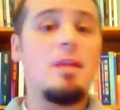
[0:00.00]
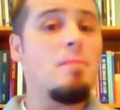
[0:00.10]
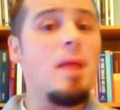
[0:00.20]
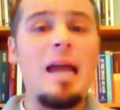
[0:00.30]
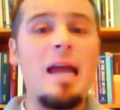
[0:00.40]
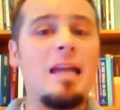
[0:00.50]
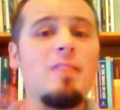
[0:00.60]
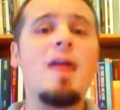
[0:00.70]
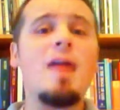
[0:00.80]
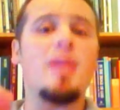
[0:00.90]
They might not
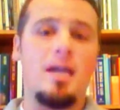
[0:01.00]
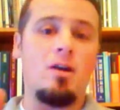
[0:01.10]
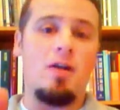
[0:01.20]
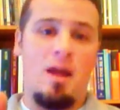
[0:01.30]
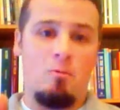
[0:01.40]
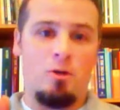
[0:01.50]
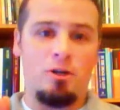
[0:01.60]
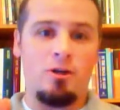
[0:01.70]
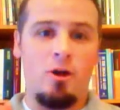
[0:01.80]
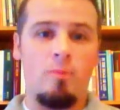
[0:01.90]
even have the internet where
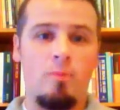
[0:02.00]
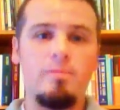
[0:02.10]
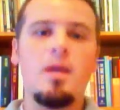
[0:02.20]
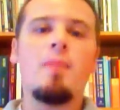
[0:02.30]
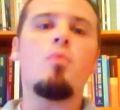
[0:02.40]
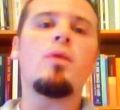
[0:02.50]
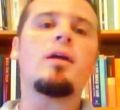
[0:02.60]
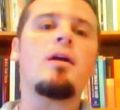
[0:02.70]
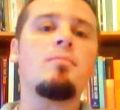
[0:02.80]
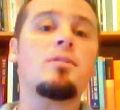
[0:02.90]
you go, but when
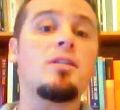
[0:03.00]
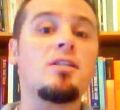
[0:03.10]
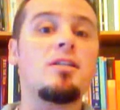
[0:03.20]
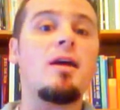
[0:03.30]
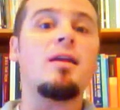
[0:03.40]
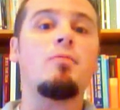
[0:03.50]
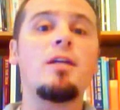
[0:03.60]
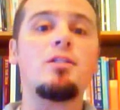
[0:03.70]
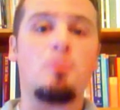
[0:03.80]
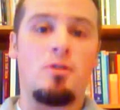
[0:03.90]
it comes to study
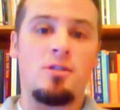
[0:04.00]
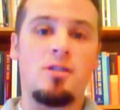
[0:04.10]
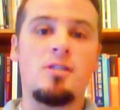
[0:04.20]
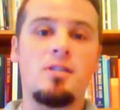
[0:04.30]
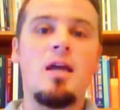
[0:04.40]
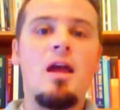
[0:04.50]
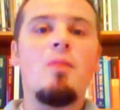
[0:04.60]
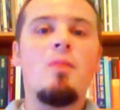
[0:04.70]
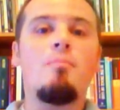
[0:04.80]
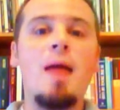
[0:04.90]
resources,
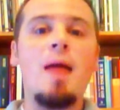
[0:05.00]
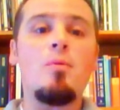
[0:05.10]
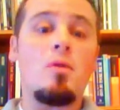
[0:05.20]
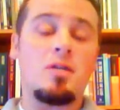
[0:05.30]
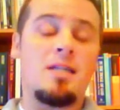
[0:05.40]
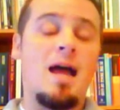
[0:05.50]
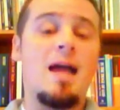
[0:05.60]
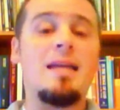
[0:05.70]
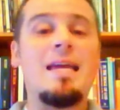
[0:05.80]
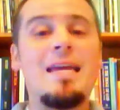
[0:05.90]
Bibleworks
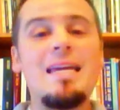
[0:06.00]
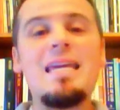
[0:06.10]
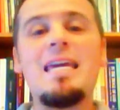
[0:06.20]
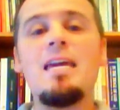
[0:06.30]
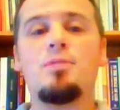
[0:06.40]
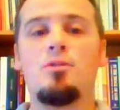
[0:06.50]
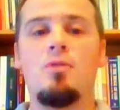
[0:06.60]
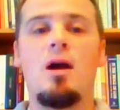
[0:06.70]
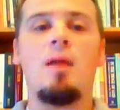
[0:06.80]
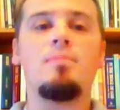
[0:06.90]
9 keeps
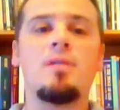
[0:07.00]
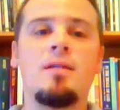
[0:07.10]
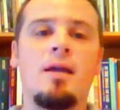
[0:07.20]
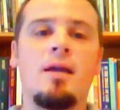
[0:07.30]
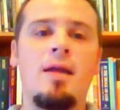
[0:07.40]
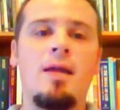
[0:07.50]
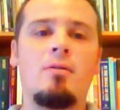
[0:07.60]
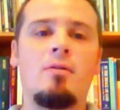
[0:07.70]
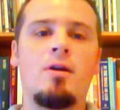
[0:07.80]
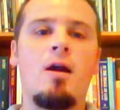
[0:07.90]
you up to date in that
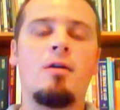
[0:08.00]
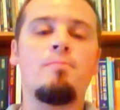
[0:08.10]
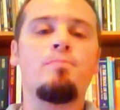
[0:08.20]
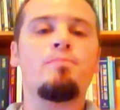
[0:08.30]
regard.